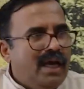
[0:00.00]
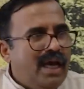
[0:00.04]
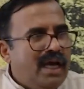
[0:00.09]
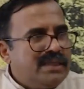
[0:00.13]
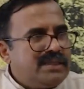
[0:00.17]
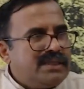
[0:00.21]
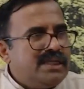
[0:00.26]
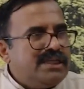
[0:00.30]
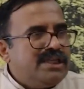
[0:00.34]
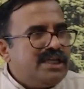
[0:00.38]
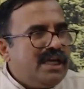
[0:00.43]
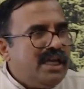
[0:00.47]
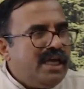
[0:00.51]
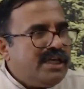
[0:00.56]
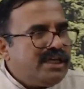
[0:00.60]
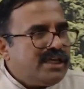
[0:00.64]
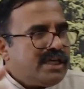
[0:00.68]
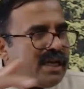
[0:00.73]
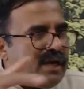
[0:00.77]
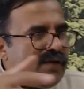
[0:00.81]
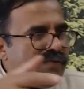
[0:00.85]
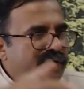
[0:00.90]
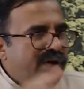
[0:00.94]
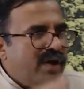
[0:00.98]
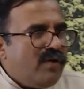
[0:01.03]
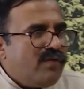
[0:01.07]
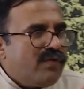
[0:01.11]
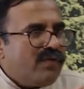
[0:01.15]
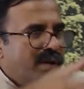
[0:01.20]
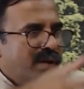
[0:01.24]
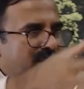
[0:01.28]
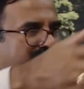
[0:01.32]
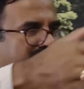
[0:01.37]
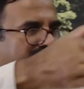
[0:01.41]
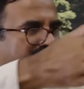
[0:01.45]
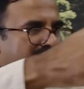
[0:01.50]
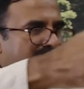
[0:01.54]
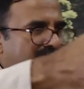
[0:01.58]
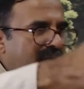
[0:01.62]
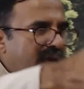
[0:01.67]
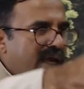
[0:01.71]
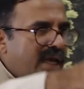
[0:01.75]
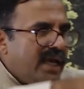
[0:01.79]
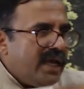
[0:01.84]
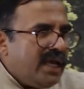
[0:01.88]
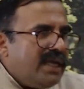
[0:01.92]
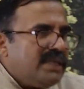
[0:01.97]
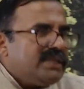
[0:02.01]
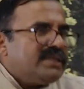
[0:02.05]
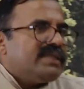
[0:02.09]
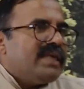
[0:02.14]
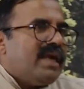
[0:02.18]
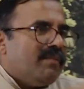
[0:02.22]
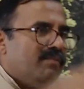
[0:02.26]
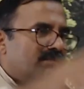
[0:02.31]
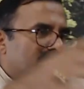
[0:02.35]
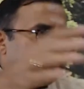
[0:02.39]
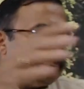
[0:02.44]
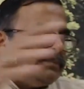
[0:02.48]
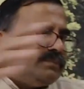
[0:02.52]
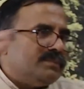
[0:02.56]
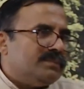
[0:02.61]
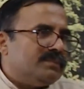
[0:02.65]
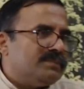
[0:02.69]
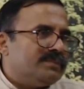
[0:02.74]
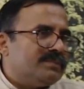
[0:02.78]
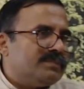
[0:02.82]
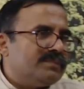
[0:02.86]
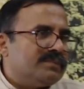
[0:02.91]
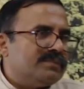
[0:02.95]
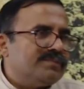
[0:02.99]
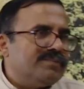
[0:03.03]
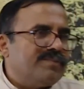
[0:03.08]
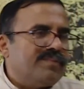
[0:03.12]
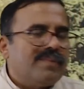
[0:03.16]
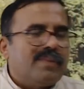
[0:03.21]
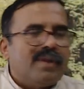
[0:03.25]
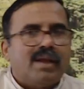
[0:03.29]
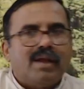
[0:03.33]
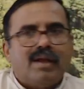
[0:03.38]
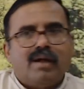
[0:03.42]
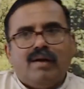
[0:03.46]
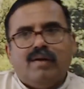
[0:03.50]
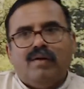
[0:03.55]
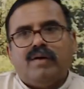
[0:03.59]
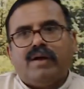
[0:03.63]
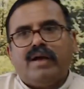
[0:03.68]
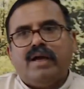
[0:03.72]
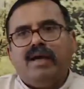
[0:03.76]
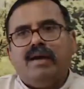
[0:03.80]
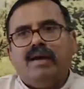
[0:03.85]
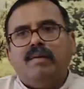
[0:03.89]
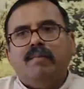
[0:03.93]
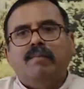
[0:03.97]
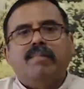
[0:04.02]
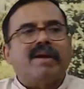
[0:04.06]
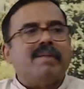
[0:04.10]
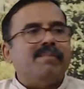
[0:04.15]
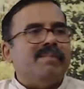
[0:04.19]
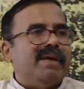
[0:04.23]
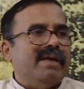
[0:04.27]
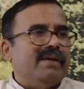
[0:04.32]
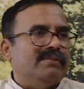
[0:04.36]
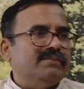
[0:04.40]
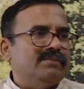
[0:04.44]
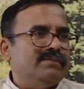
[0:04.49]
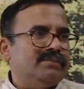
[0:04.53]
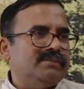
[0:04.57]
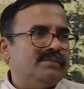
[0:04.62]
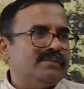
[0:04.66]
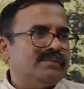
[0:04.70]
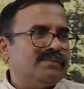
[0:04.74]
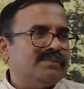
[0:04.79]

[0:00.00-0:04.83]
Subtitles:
Essential nature of everybody is same. Okay, Brahman.